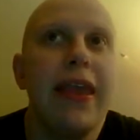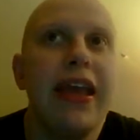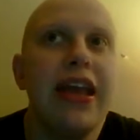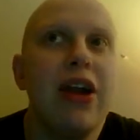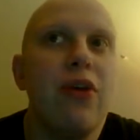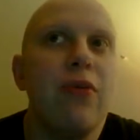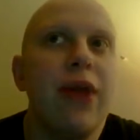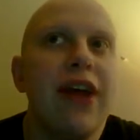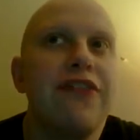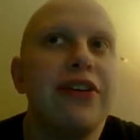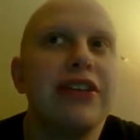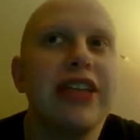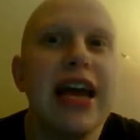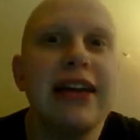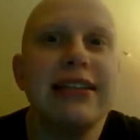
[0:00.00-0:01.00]
you know, when I
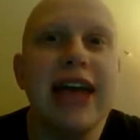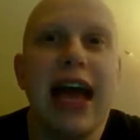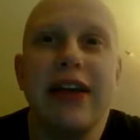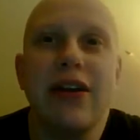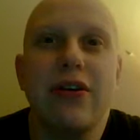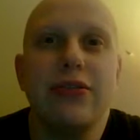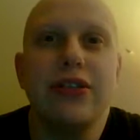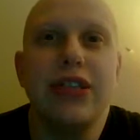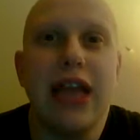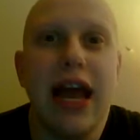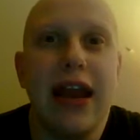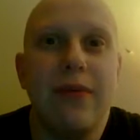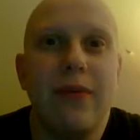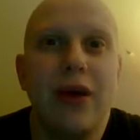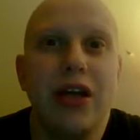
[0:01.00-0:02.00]
first got diagnosed
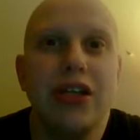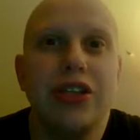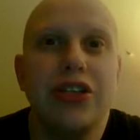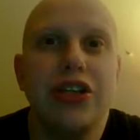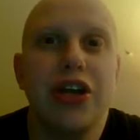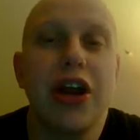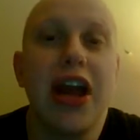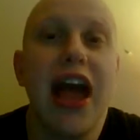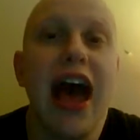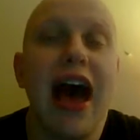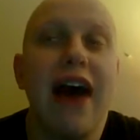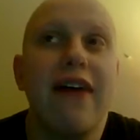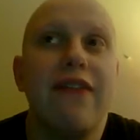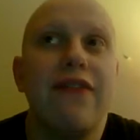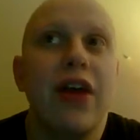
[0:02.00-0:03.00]
and it was you're going to
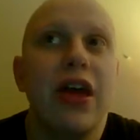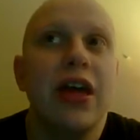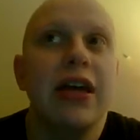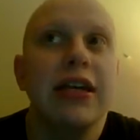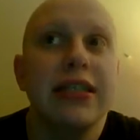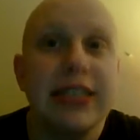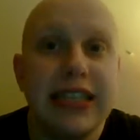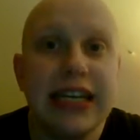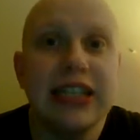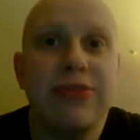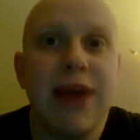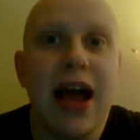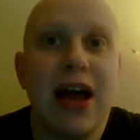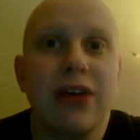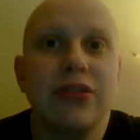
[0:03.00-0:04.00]
have six
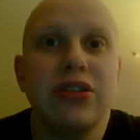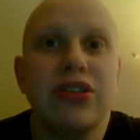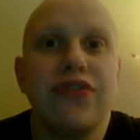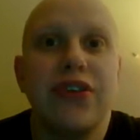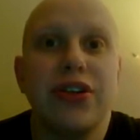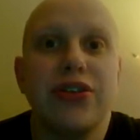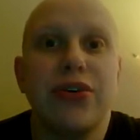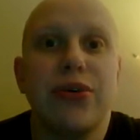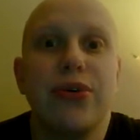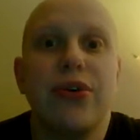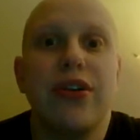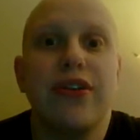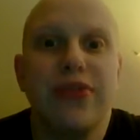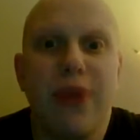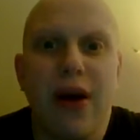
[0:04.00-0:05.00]
rounds for a
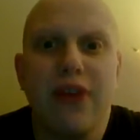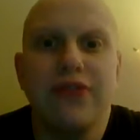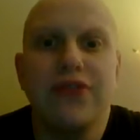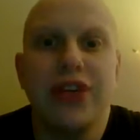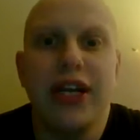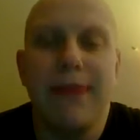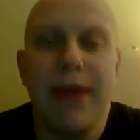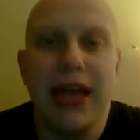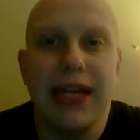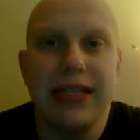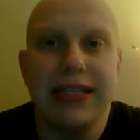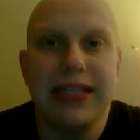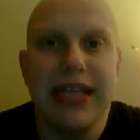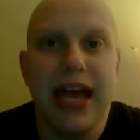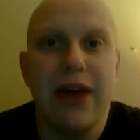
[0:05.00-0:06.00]
total of 12
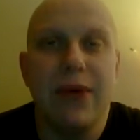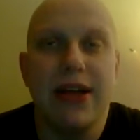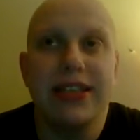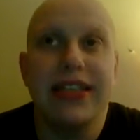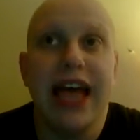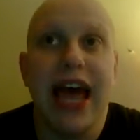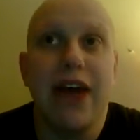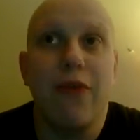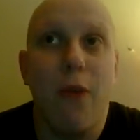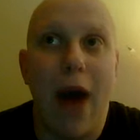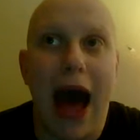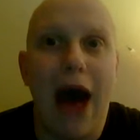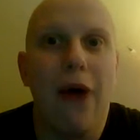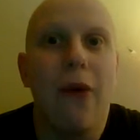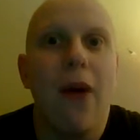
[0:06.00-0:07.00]
treatments, it was like,
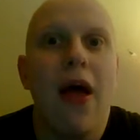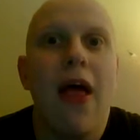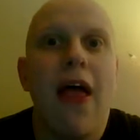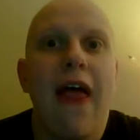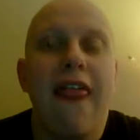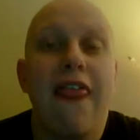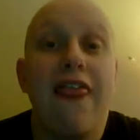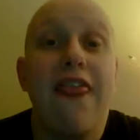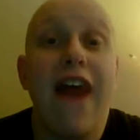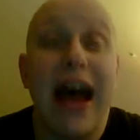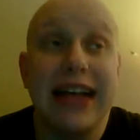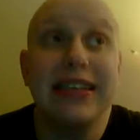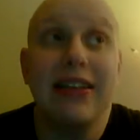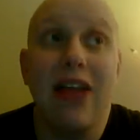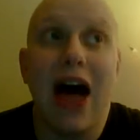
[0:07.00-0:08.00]
wow
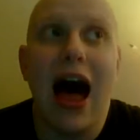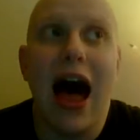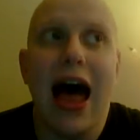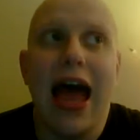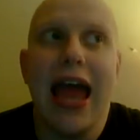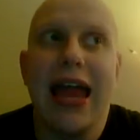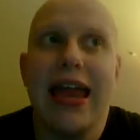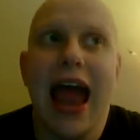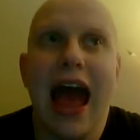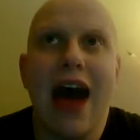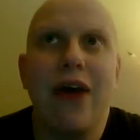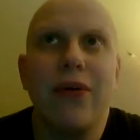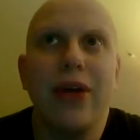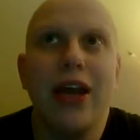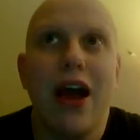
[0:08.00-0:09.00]
that's a lot. And
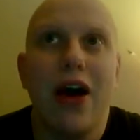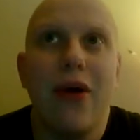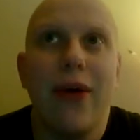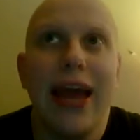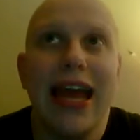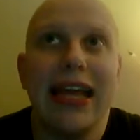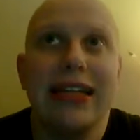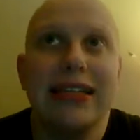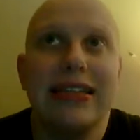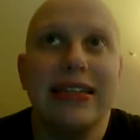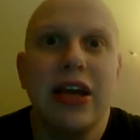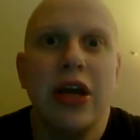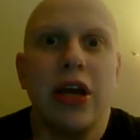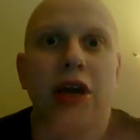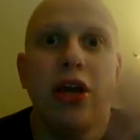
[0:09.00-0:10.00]
now, you know, it's
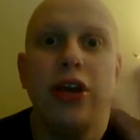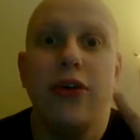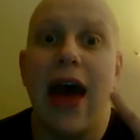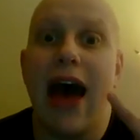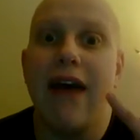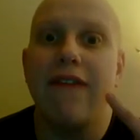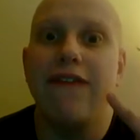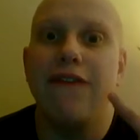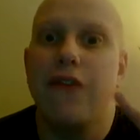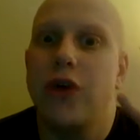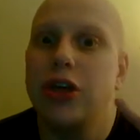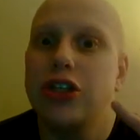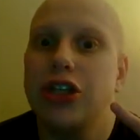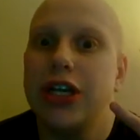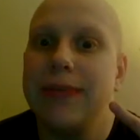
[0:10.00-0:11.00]
you have
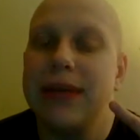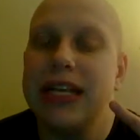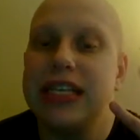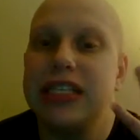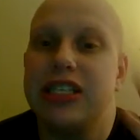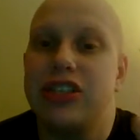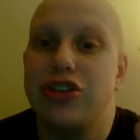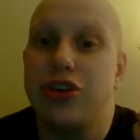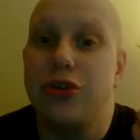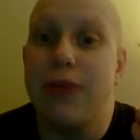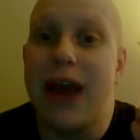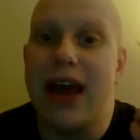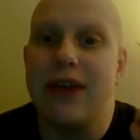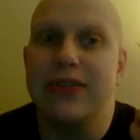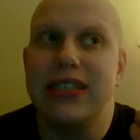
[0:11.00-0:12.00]
four treatments, two
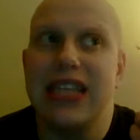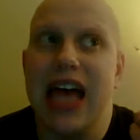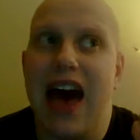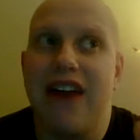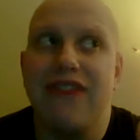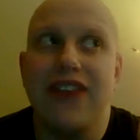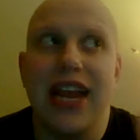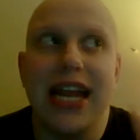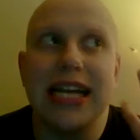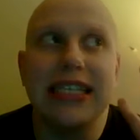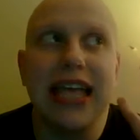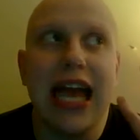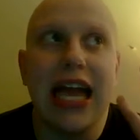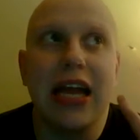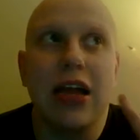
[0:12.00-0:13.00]
rounds left, and
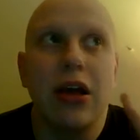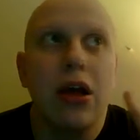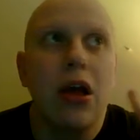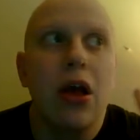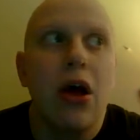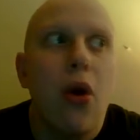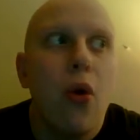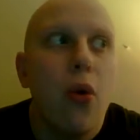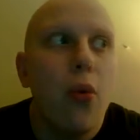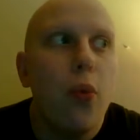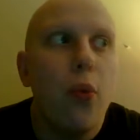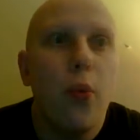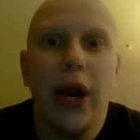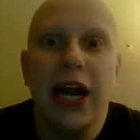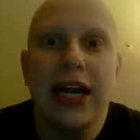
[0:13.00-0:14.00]
it's like,
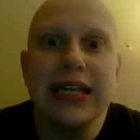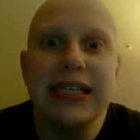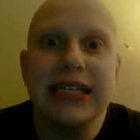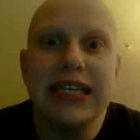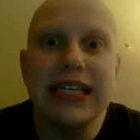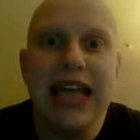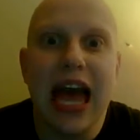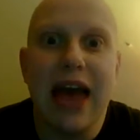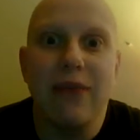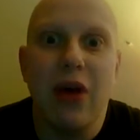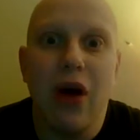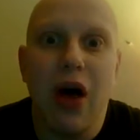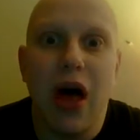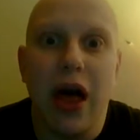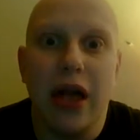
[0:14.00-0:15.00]
where has the time
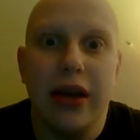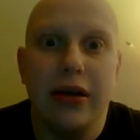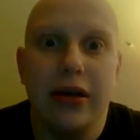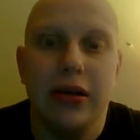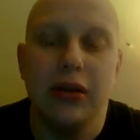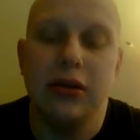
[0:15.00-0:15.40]
gone?